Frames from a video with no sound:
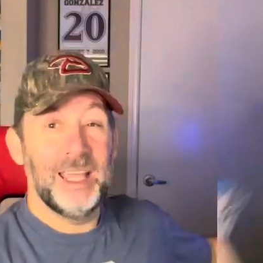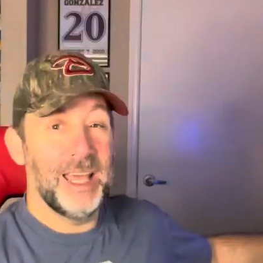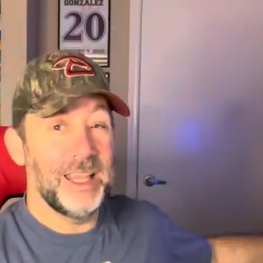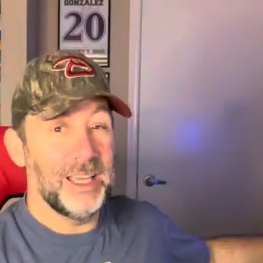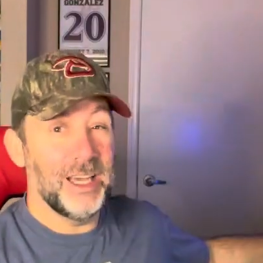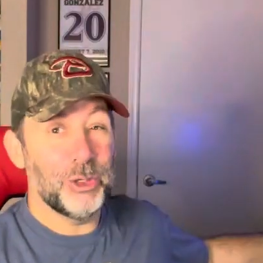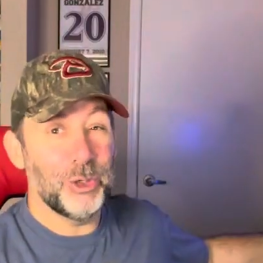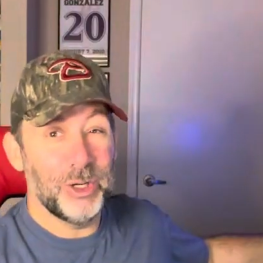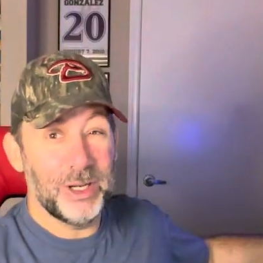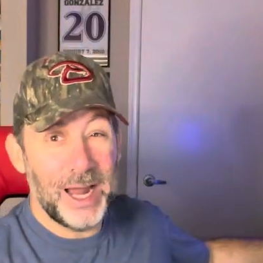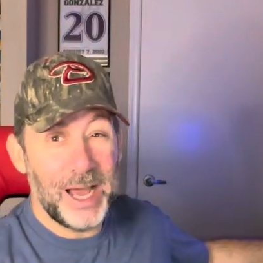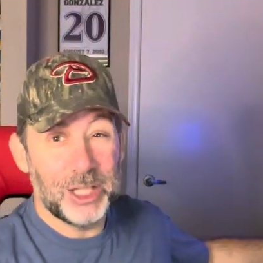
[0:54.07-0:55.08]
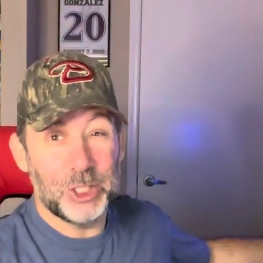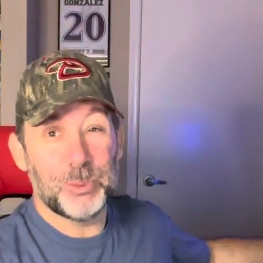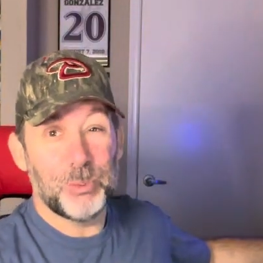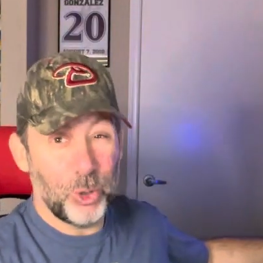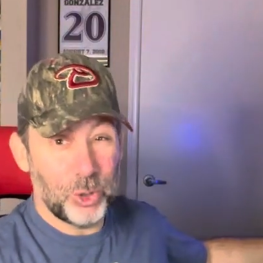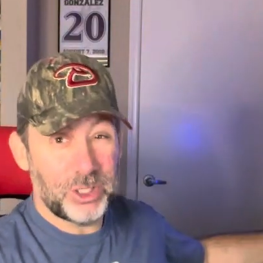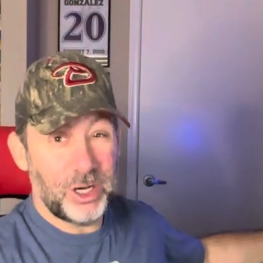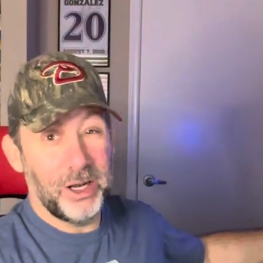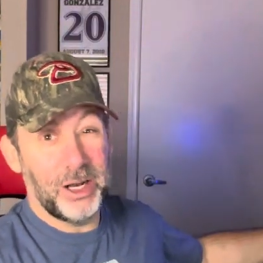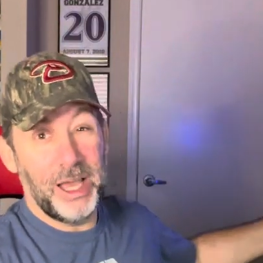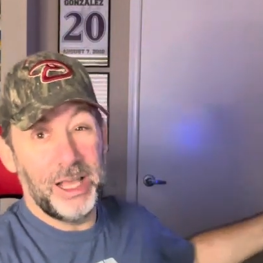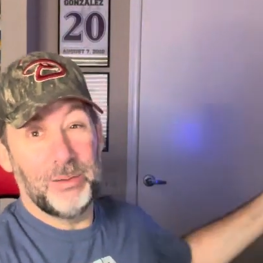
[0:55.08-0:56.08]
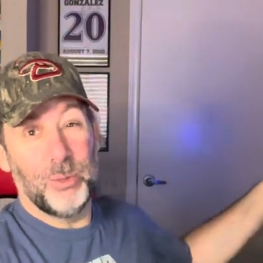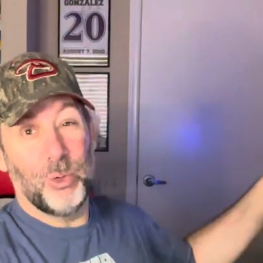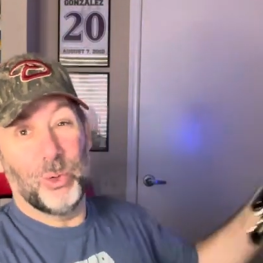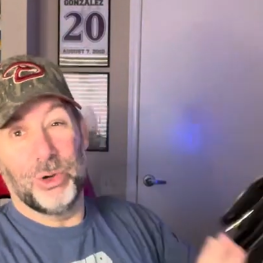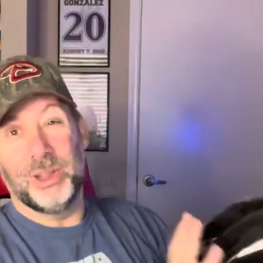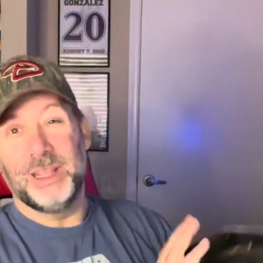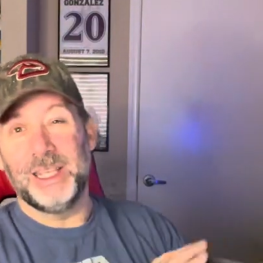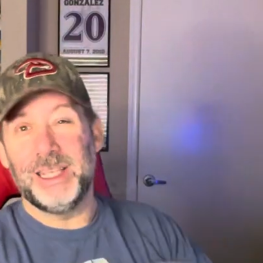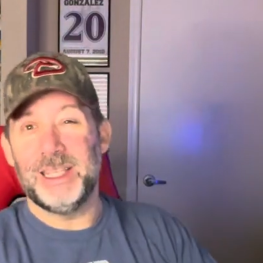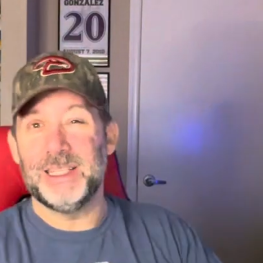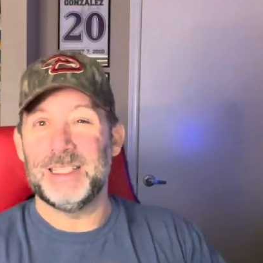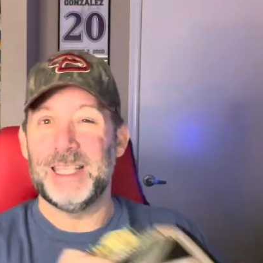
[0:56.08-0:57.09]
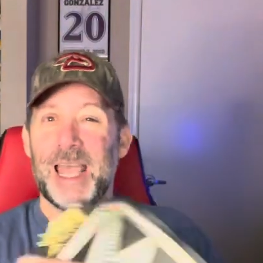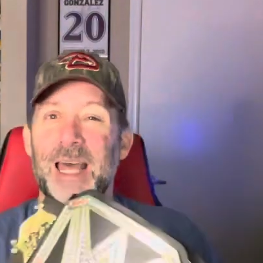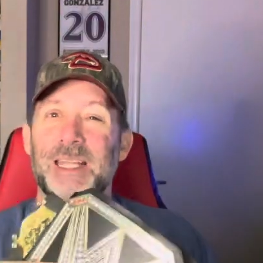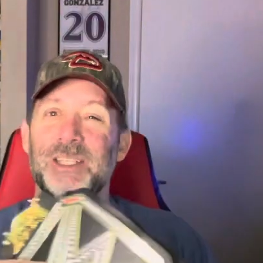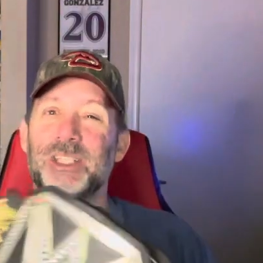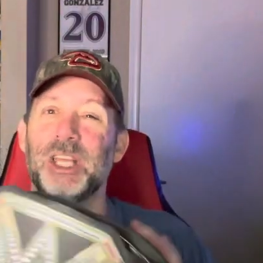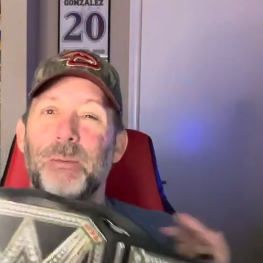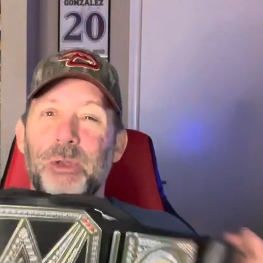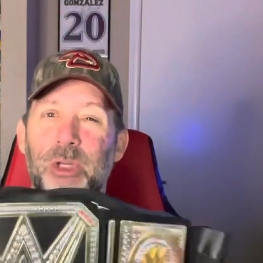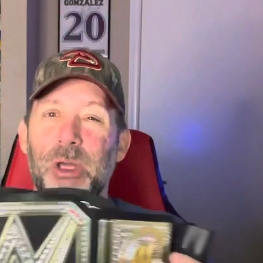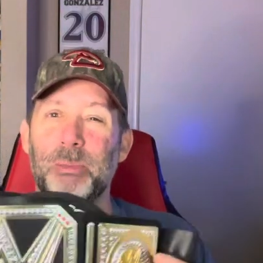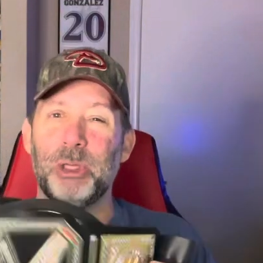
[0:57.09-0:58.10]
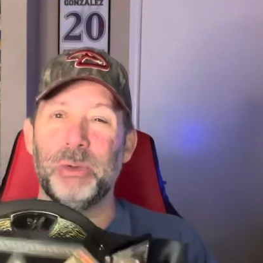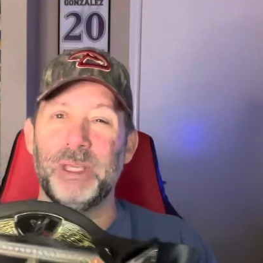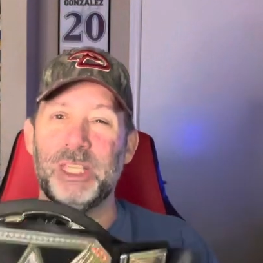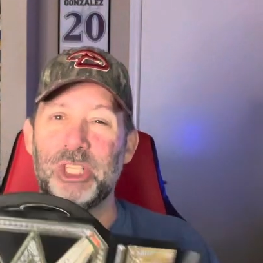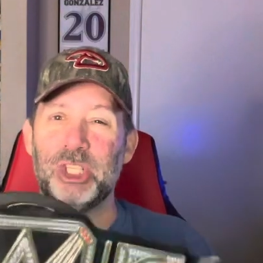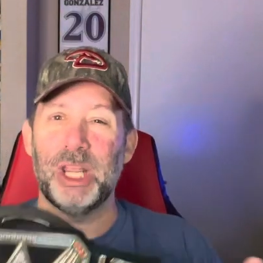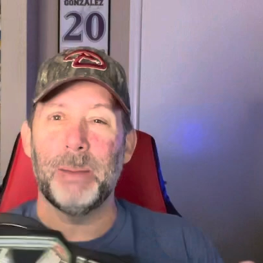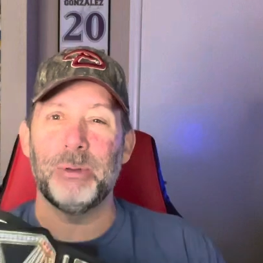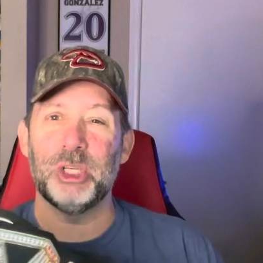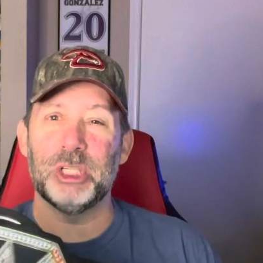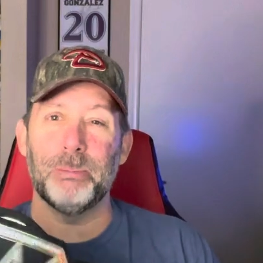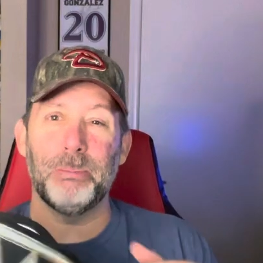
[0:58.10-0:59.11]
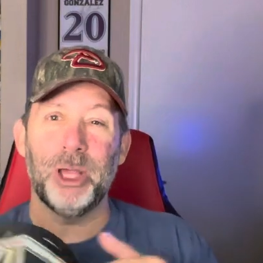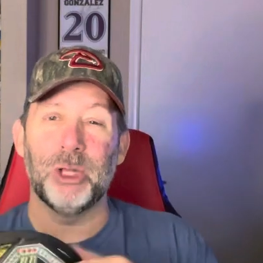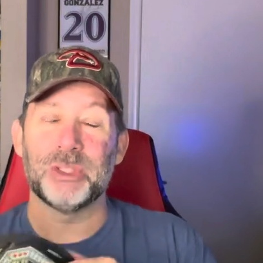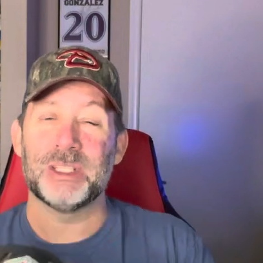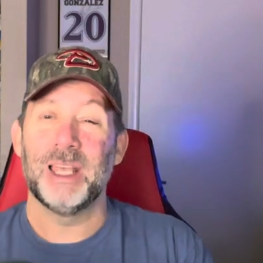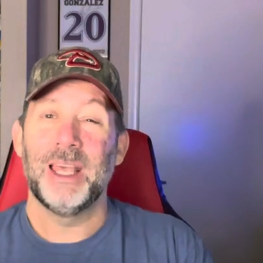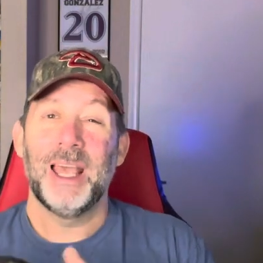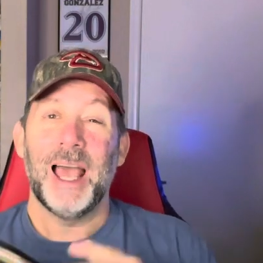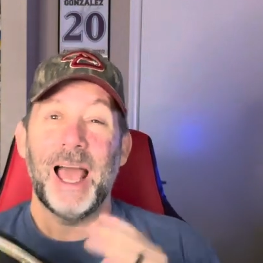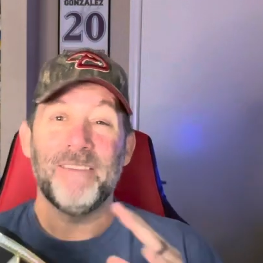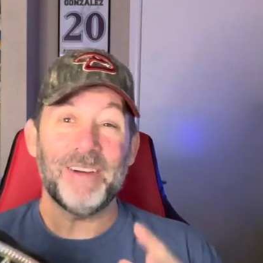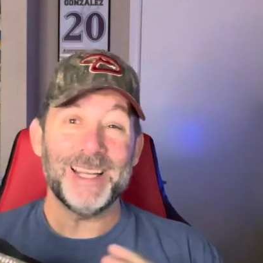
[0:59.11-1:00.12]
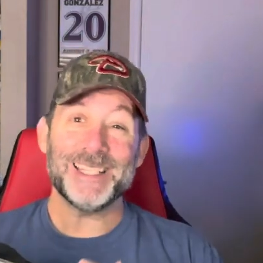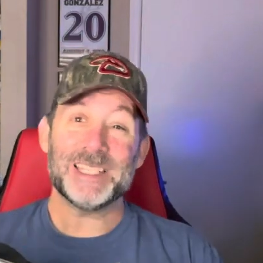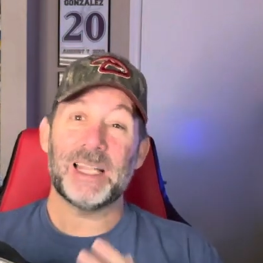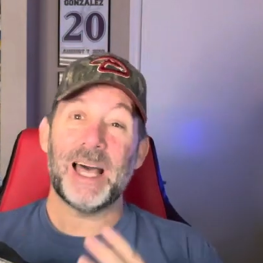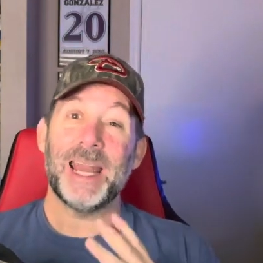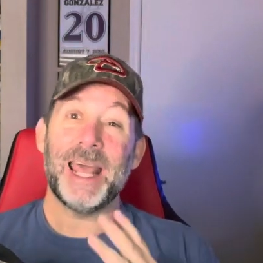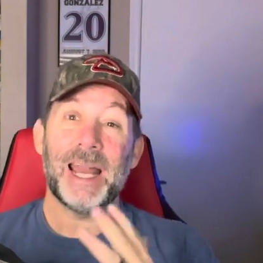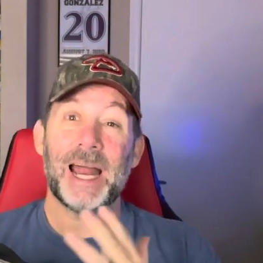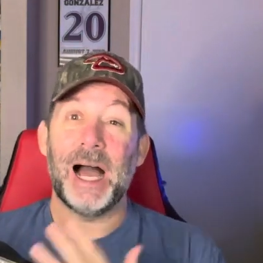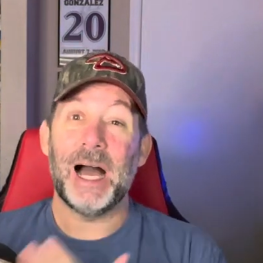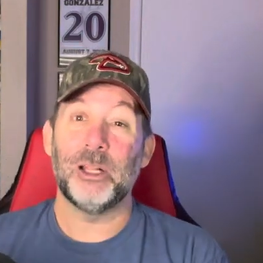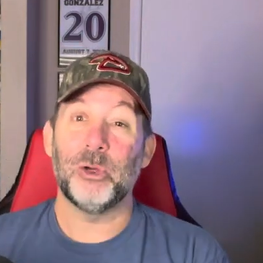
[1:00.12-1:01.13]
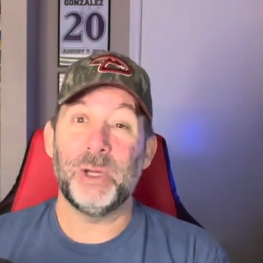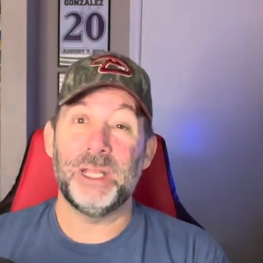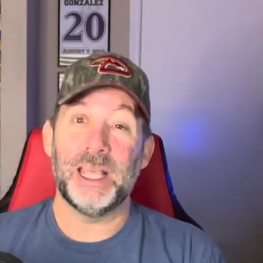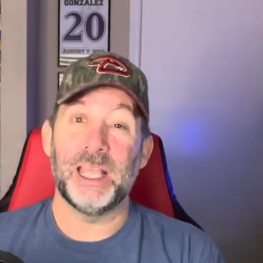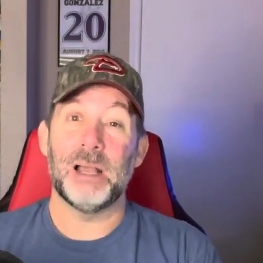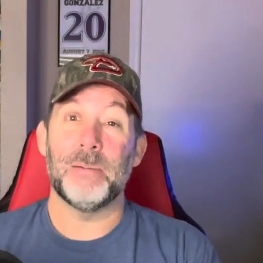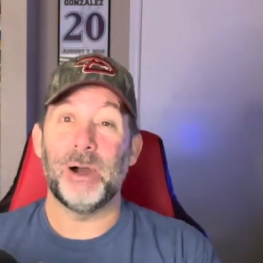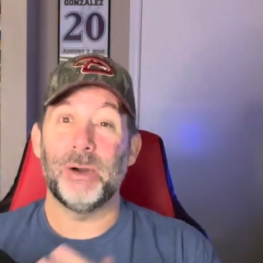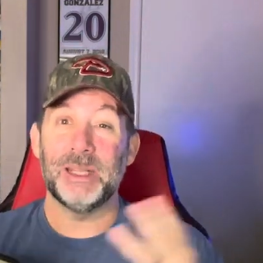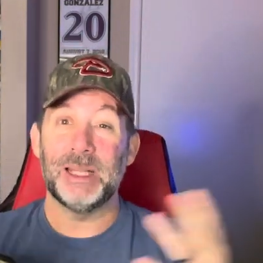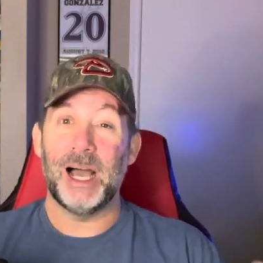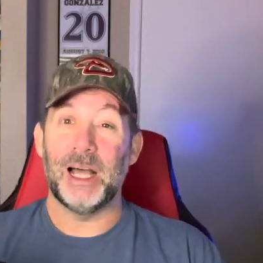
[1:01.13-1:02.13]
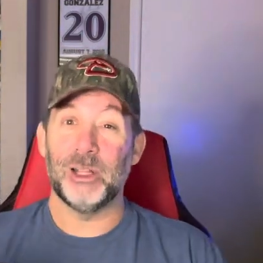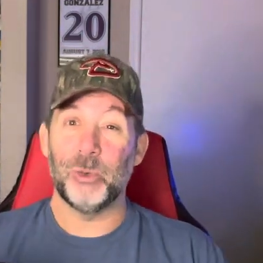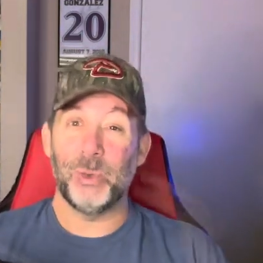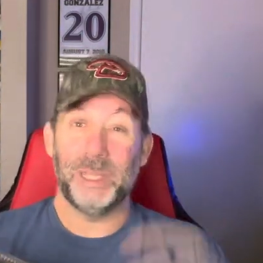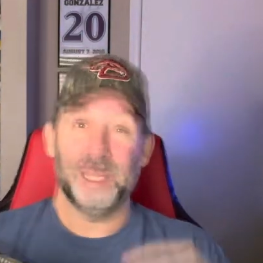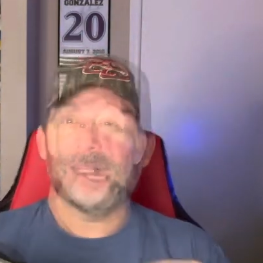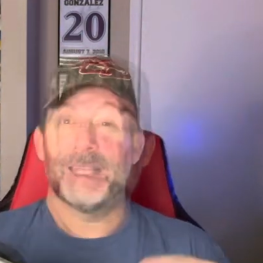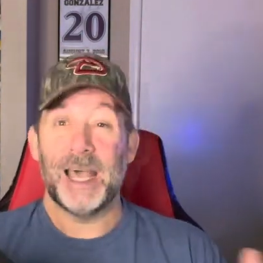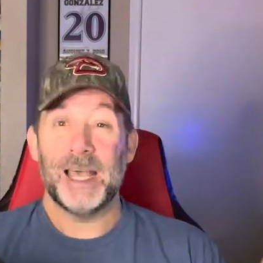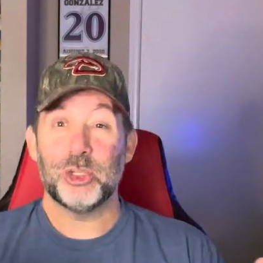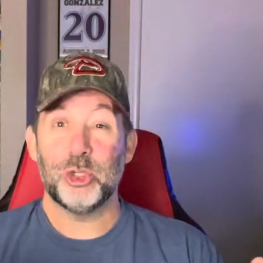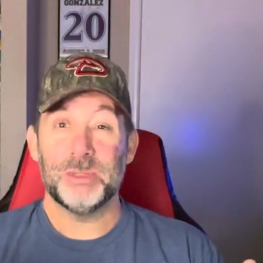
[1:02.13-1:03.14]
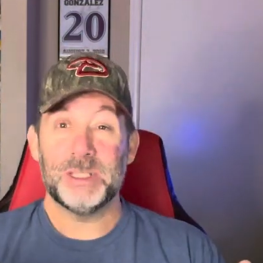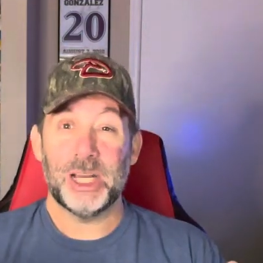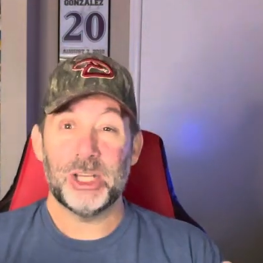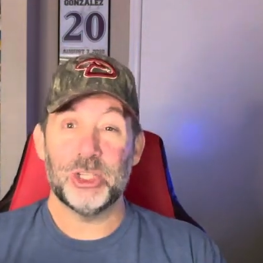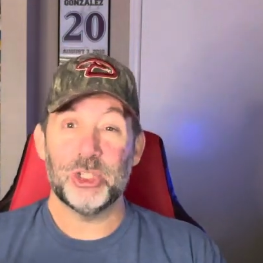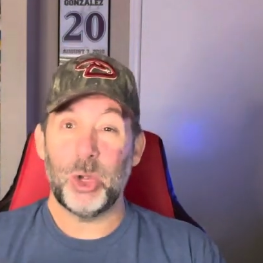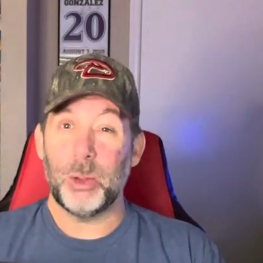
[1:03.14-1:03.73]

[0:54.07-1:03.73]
And the other non-sports card item were these, these WWE Championship belts. I find these a lot at Halloween. They come out in the Halloween costume section, so I